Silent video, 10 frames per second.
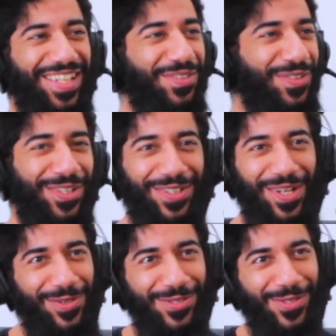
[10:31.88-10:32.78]
I do hurt
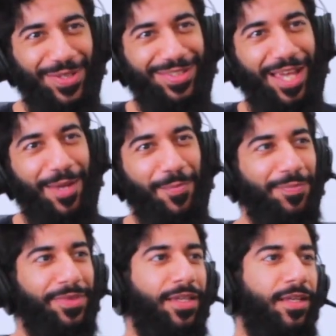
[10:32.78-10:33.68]
others all the time.
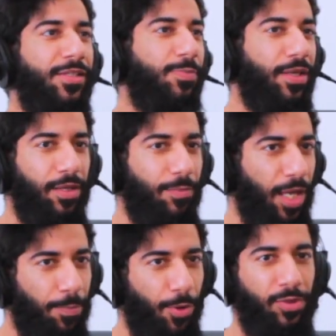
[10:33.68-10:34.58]
Okay. Especially
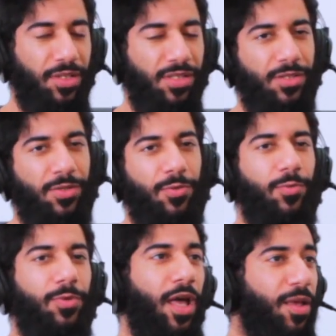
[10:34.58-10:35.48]
my opponents who
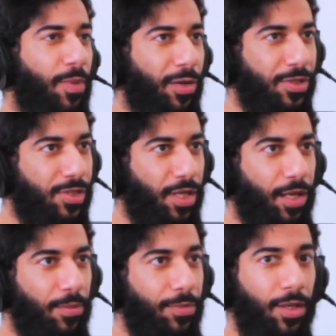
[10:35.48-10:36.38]
lie about
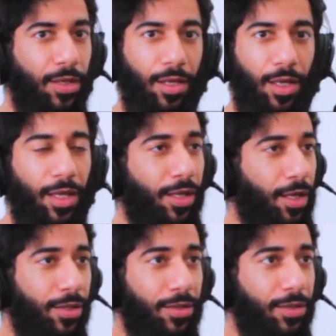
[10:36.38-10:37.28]
Islam. Mm. I
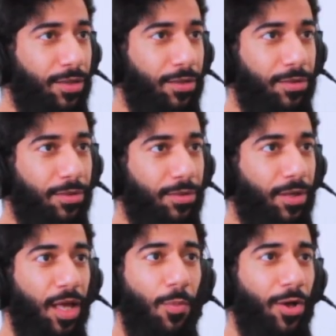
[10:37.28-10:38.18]
I uh,
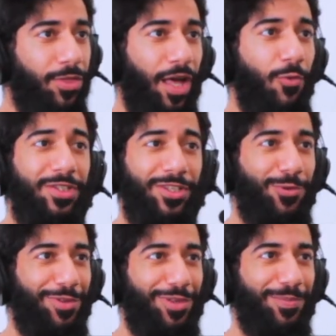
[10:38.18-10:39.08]
I, mock, sure. I
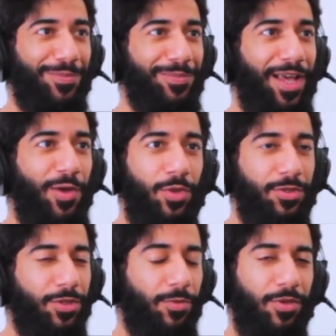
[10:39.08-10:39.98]
ridicule them. Yeah. I
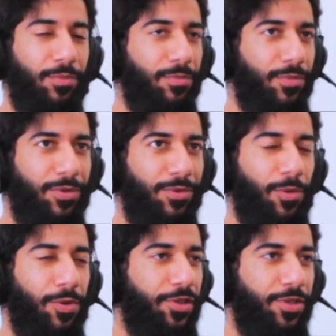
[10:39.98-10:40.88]
ridicule them
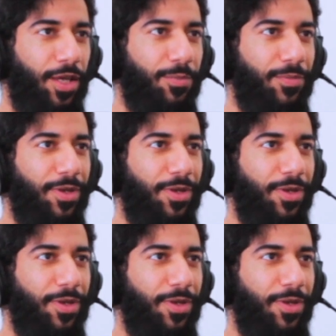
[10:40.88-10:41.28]
uh, all the time.